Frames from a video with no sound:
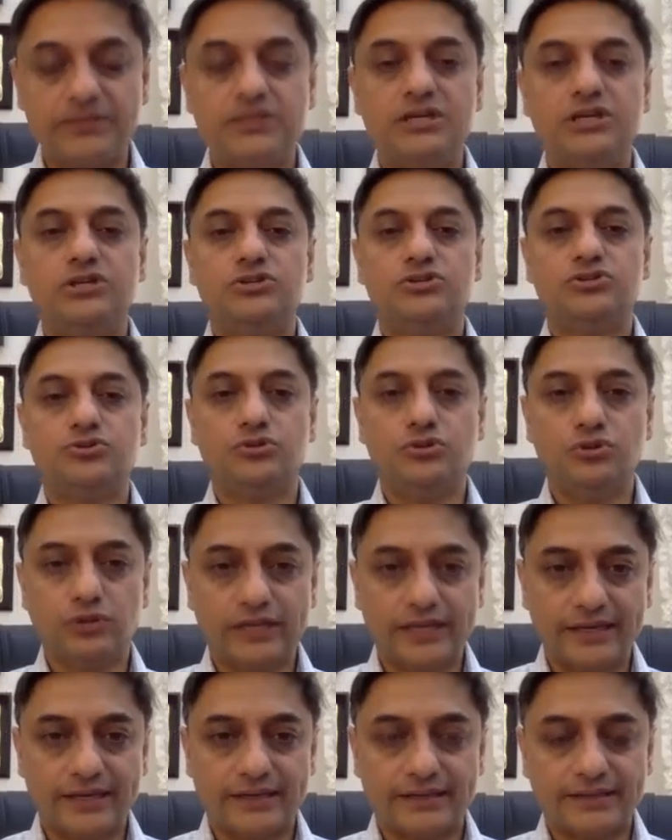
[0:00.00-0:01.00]
to looking
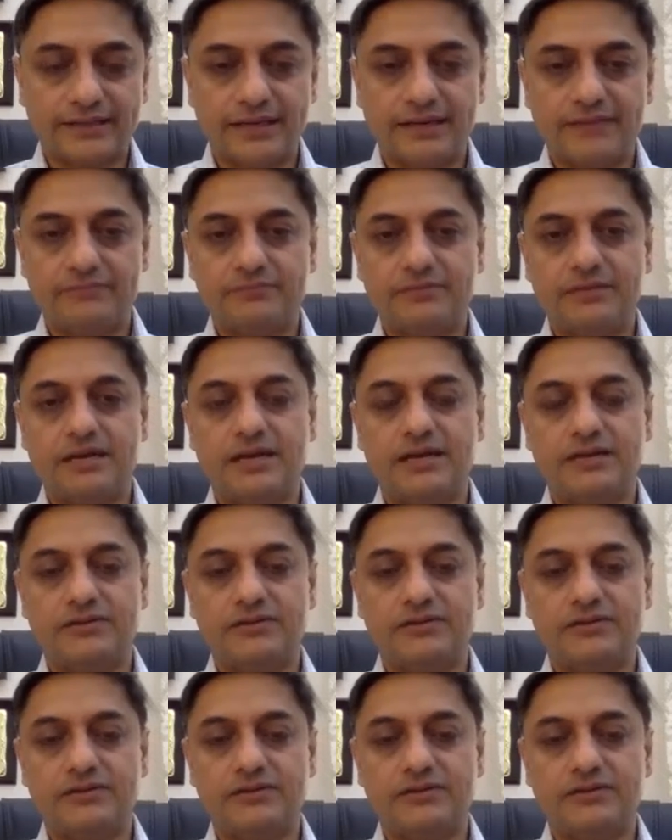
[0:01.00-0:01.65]
at them and